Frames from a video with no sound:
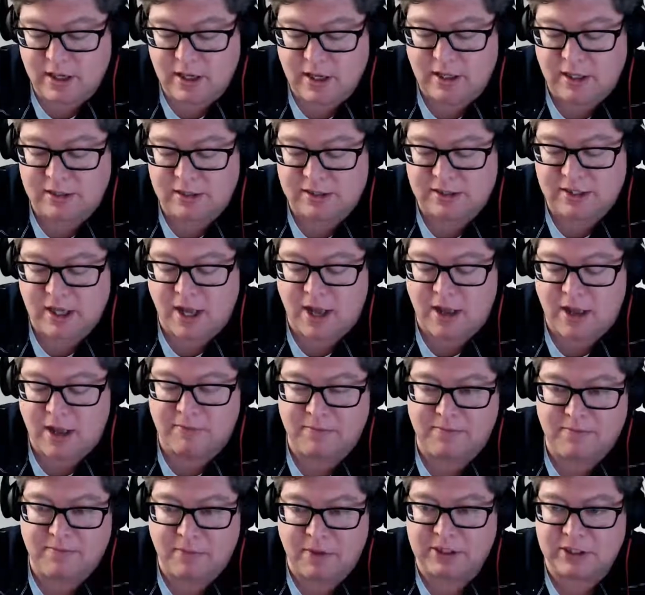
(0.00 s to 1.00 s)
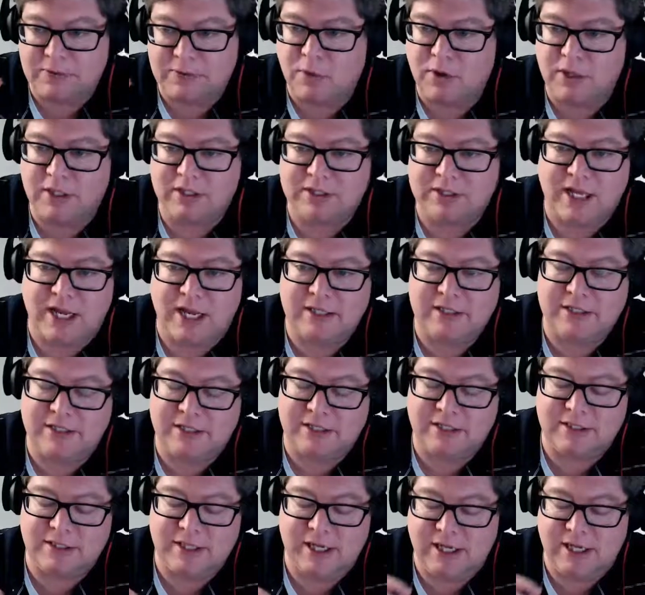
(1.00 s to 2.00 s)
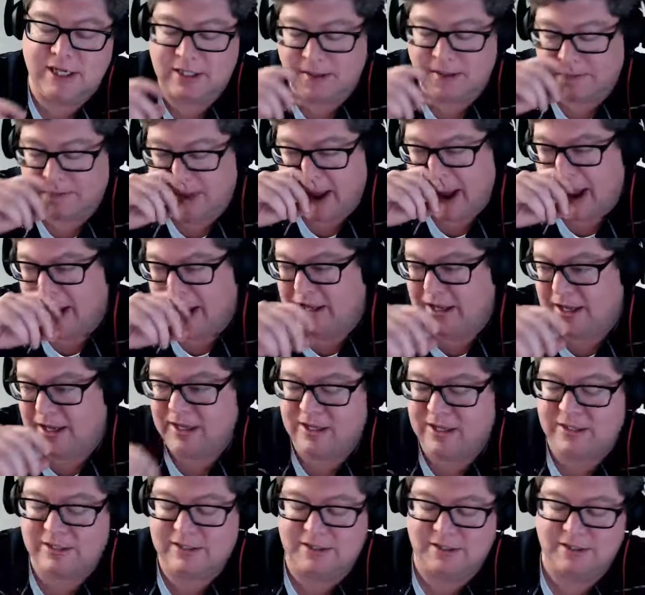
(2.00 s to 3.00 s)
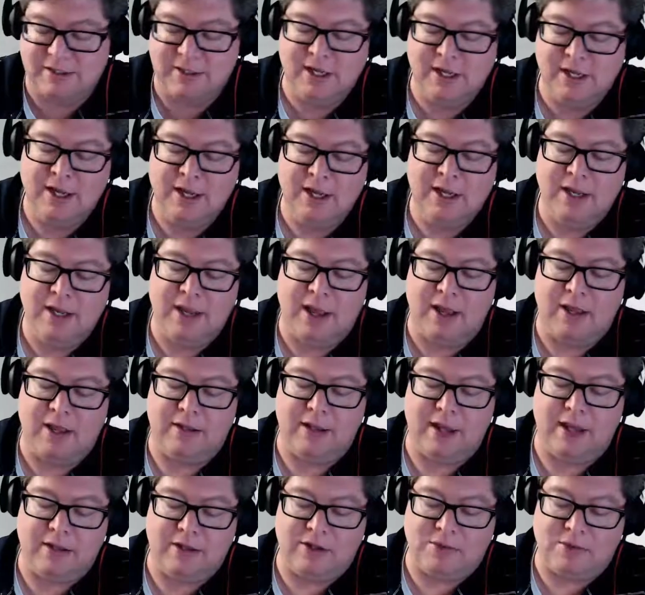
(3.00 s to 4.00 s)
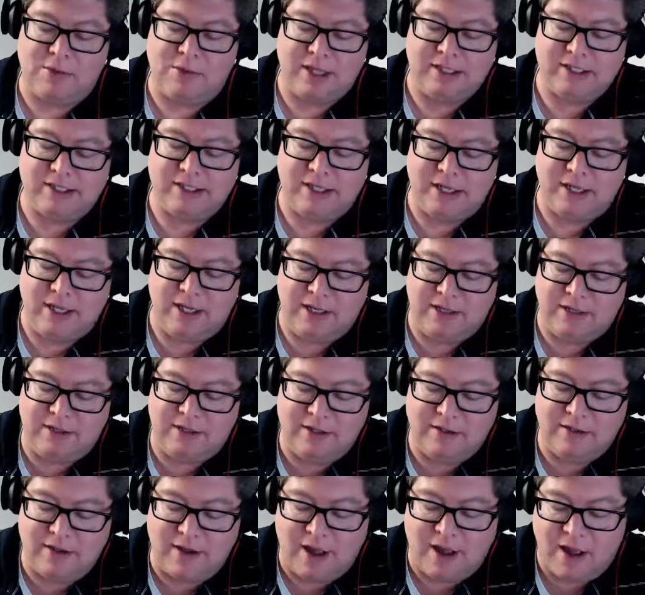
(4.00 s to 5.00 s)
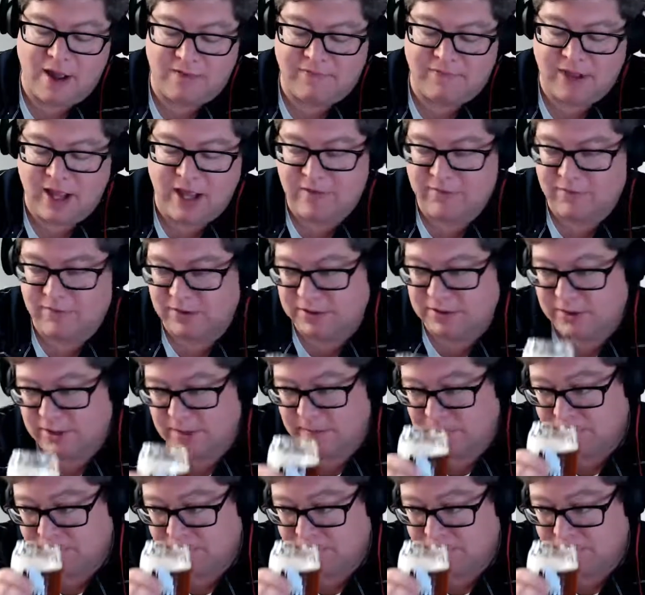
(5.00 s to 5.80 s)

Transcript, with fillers: it's uh, much more intense in, in the pininess and and the resiny uh, flavors.